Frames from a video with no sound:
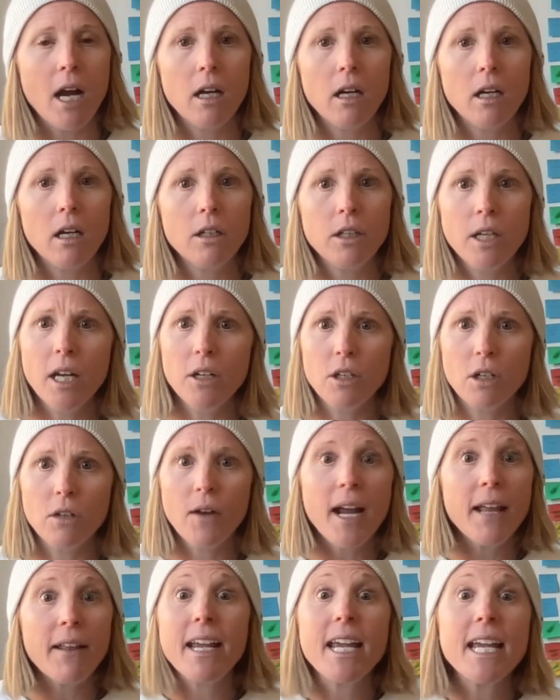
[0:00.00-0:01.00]
uh, yeah,
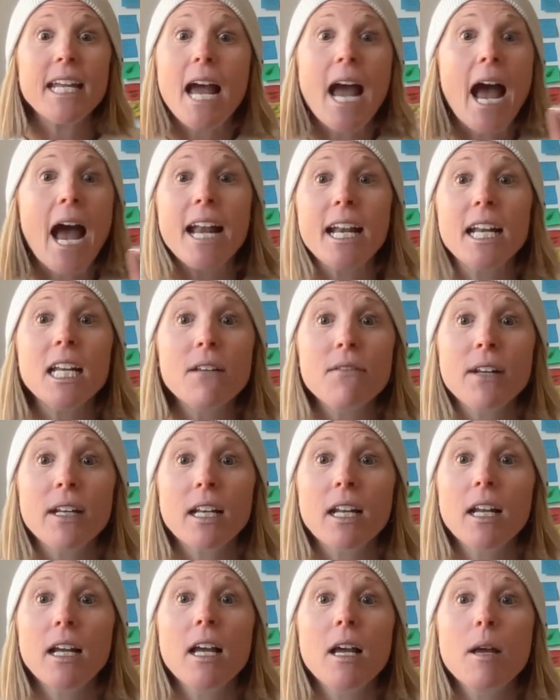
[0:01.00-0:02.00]
you're right. Like, it hadn't
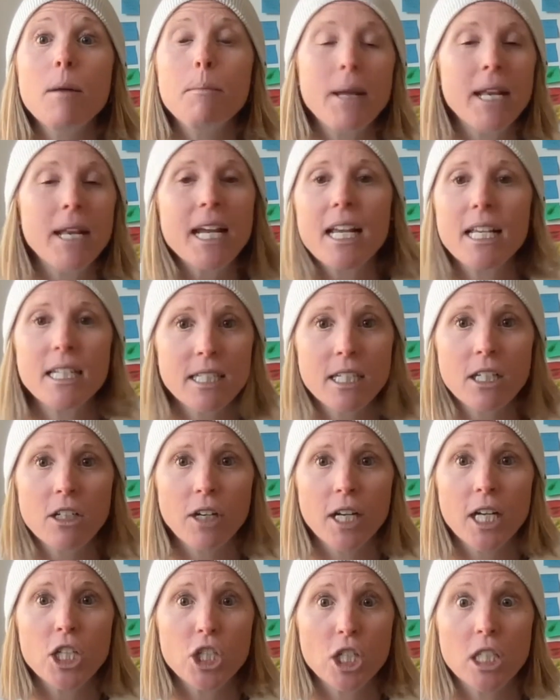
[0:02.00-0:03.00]
even been a
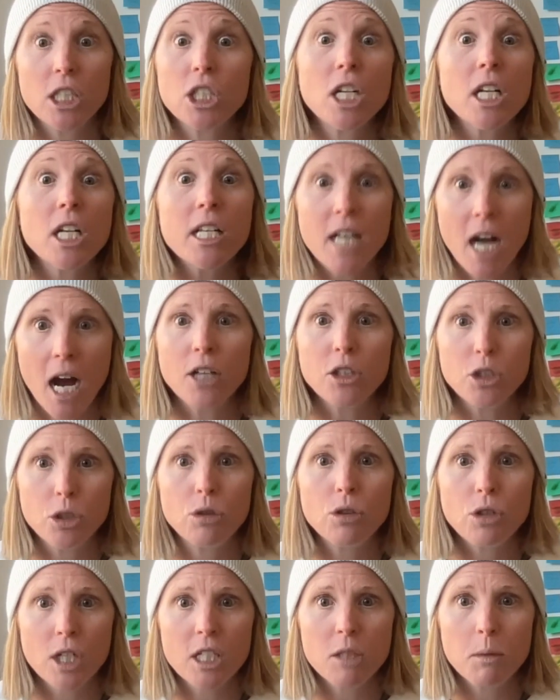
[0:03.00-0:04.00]
consideration to not
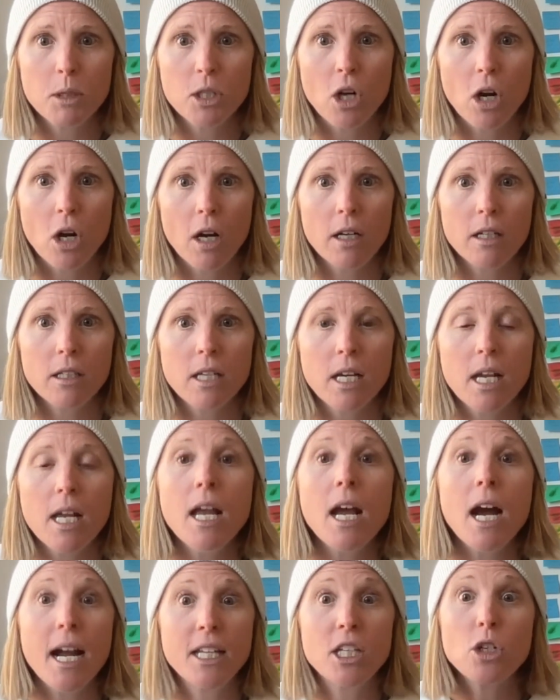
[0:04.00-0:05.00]
do Christmas cards
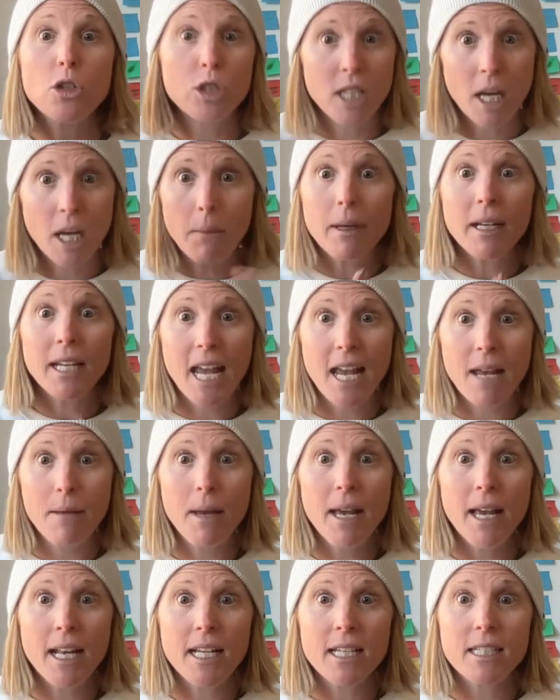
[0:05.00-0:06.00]
until mm-hmm. someone
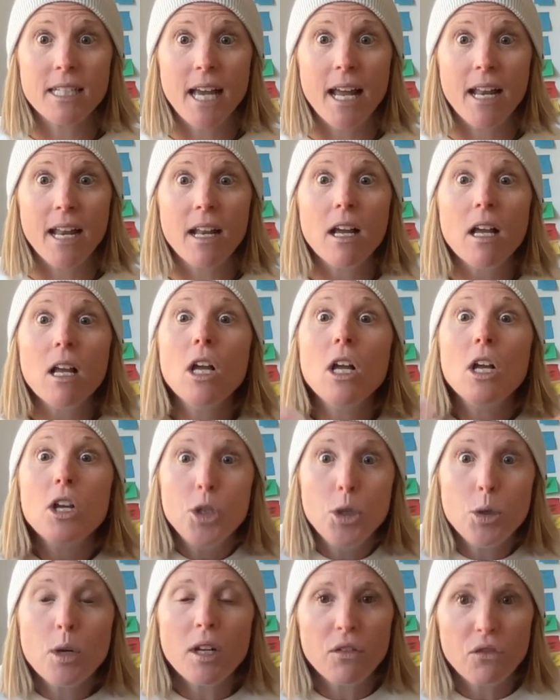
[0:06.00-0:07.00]
came in and said,
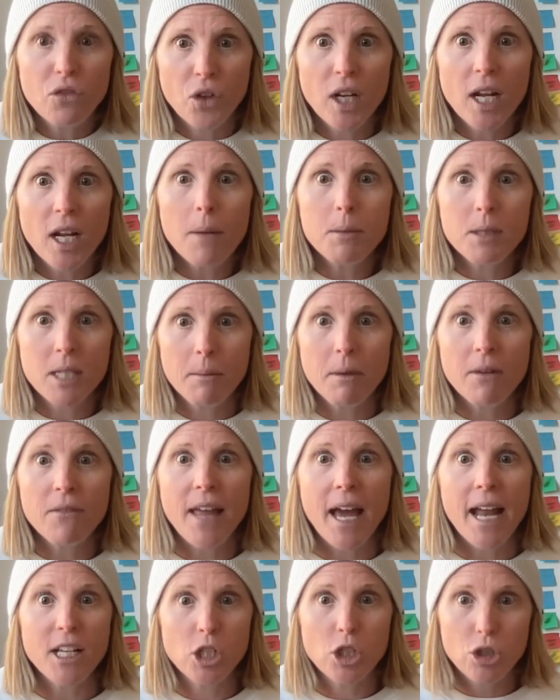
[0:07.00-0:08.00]
you can free up some
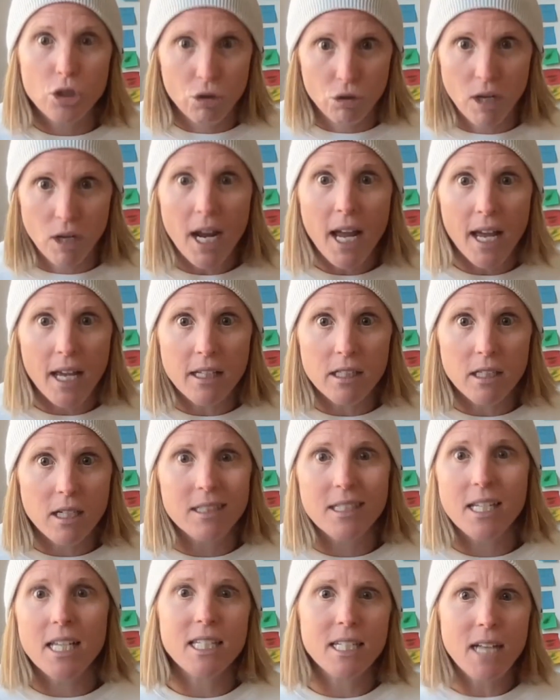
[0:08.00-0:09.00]
of that stress
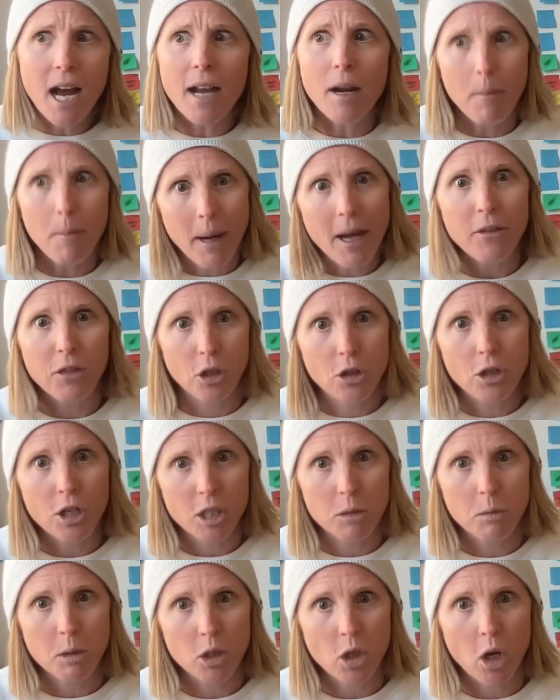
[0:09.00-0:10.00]
because it's not about the
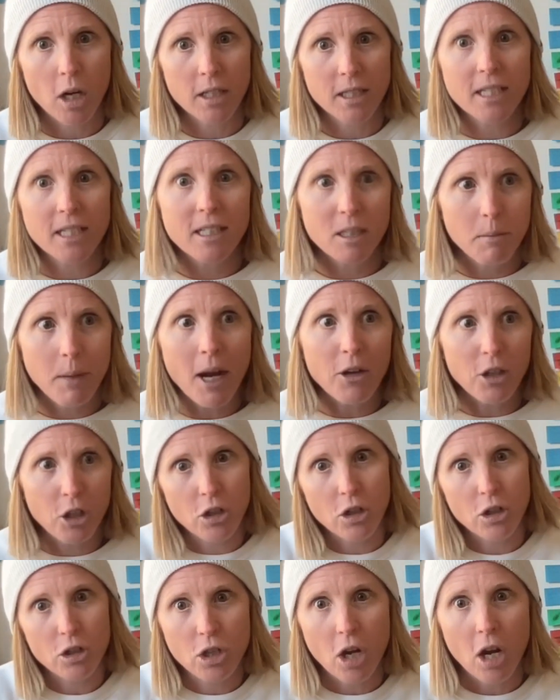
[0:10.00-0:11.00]
Christmas cards. It's about
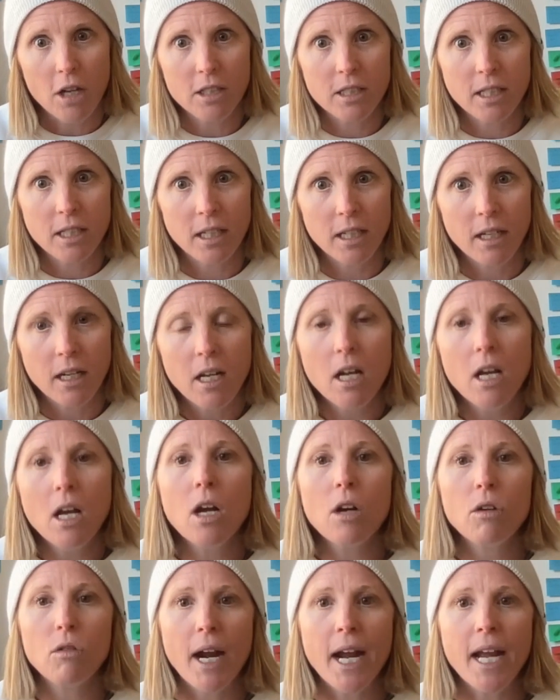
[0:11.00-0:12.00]
you're exhausted,
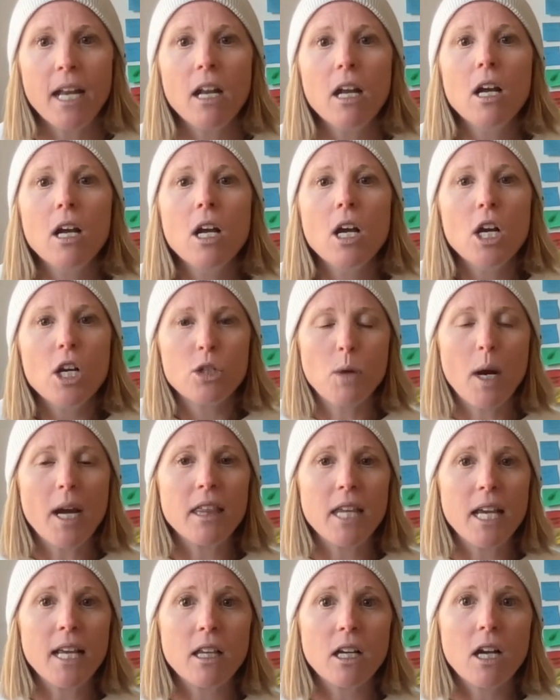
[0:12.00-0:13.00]
right? So I
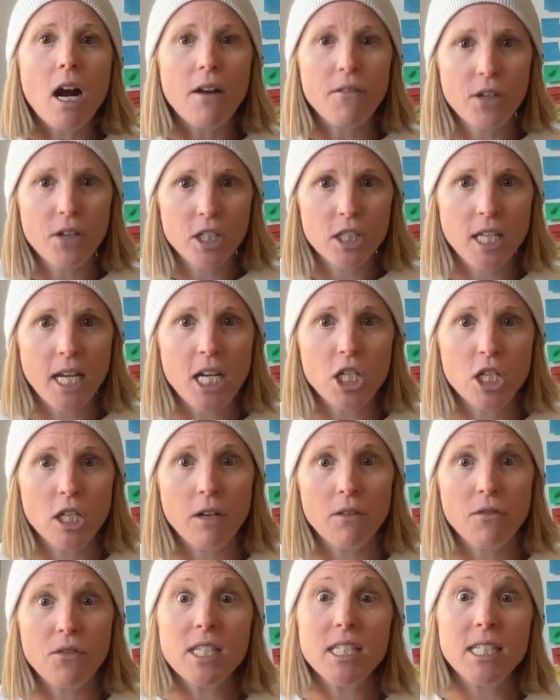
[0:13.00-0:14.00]
think the
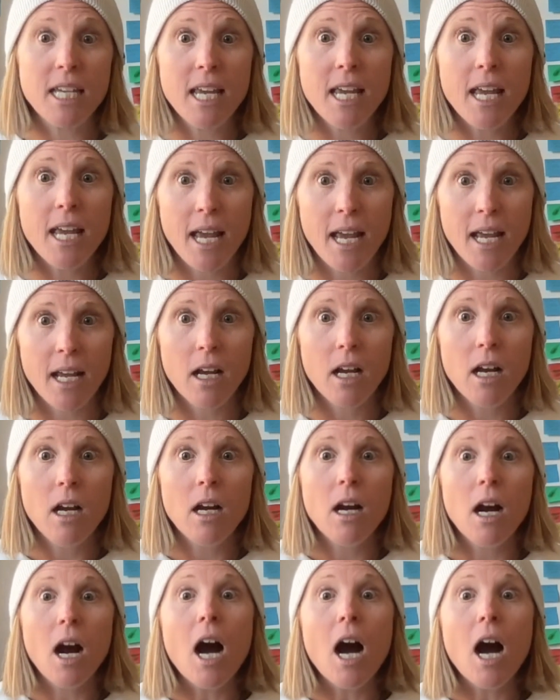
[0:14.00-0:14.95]
conversation of seeing